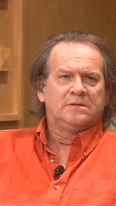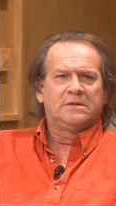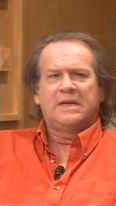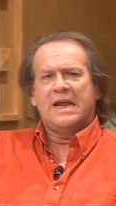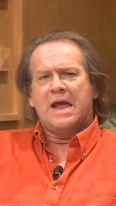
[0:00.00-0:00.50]

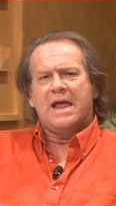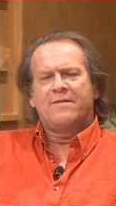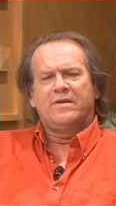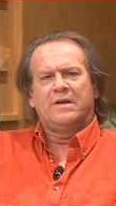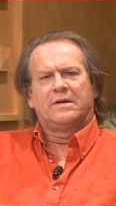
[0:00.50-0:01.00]
Today I
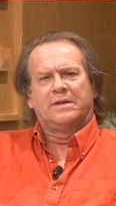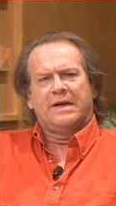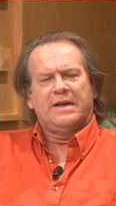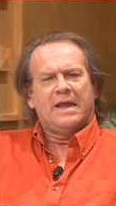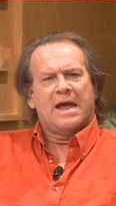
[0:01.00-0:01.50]
have a young
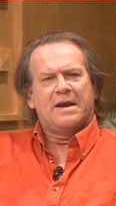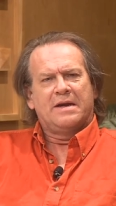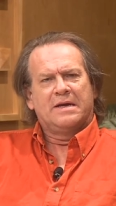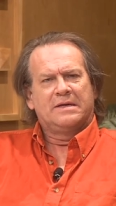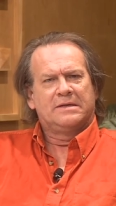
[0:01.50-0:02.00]
lady
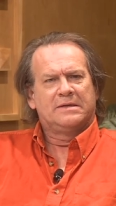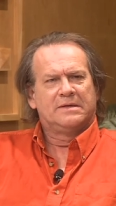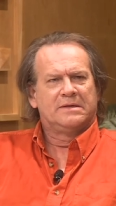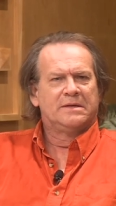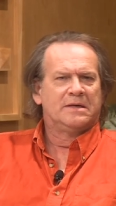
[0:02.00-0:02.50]
on,
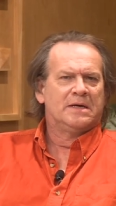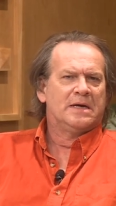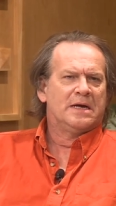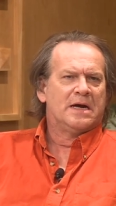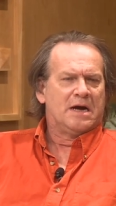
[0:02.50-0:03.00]

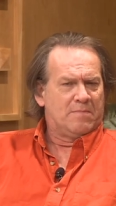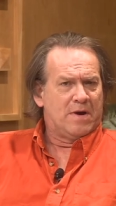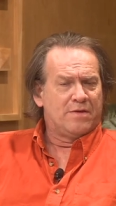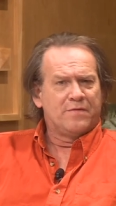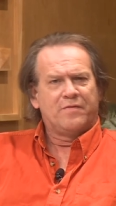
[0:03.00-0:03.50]
a
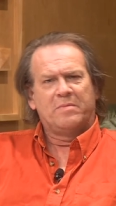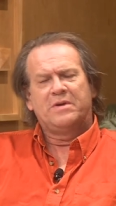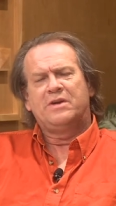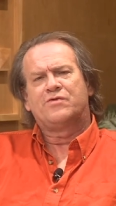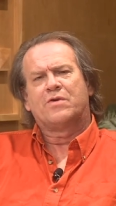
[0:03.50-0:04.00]
mother from the
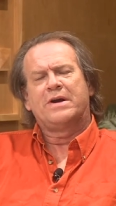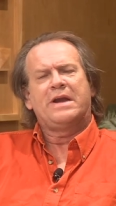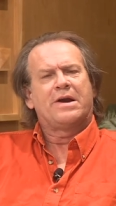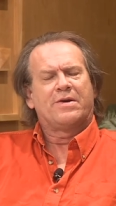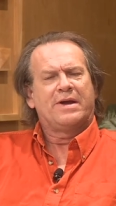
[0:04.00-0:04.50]
Detroit
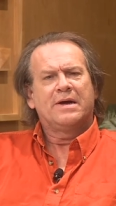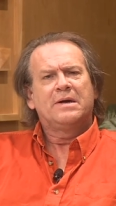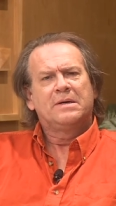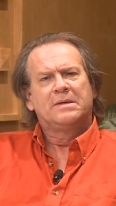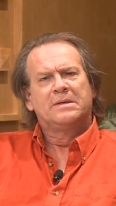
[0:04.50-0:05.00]

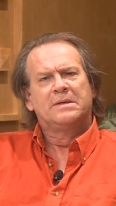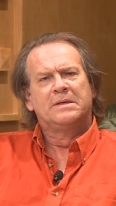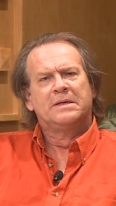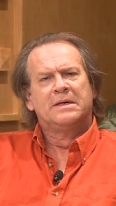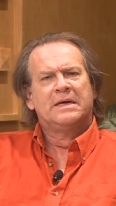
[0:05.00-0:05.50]
area.
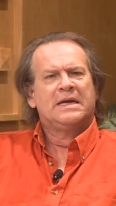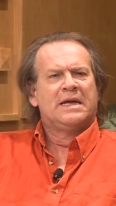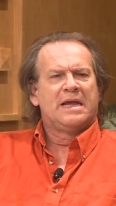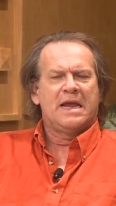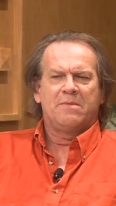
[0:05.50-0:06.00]

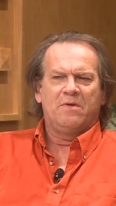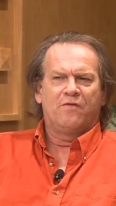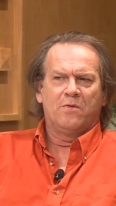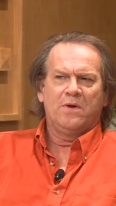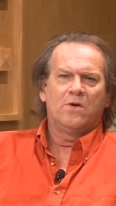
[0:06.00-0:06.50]
And
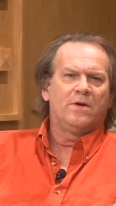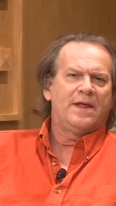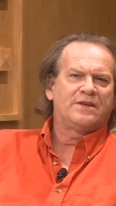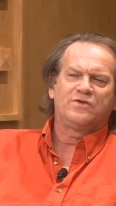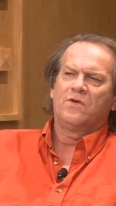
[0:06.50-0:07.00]
before we go to
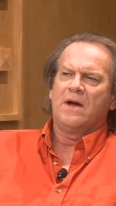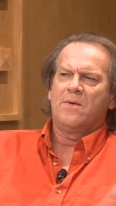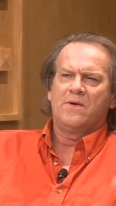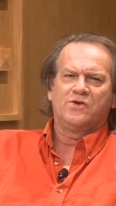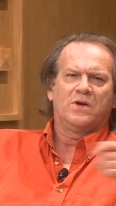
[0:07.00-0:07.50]
that story, I
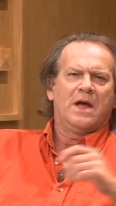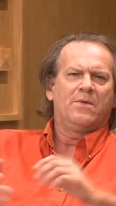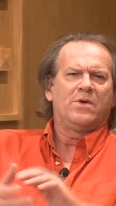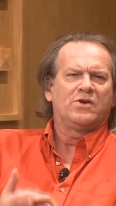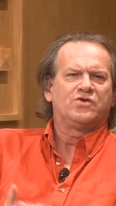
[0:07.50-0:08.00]
want to, I
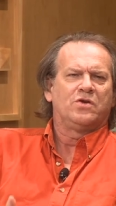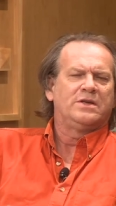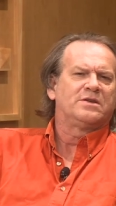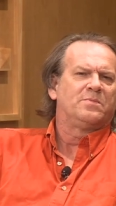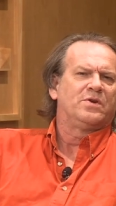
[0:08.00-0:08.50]
want to show
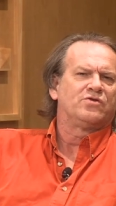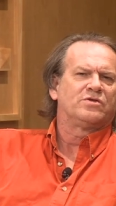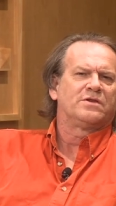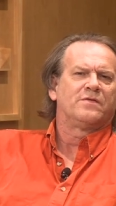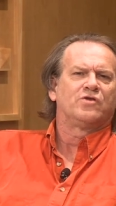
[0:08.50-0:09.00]
you some
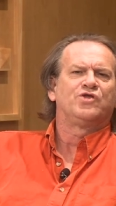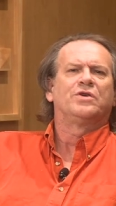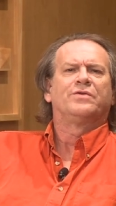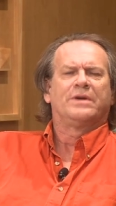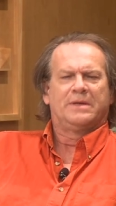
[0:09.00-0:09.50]
pictures of her
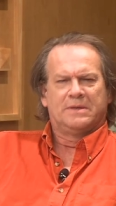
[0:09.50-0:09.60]
children.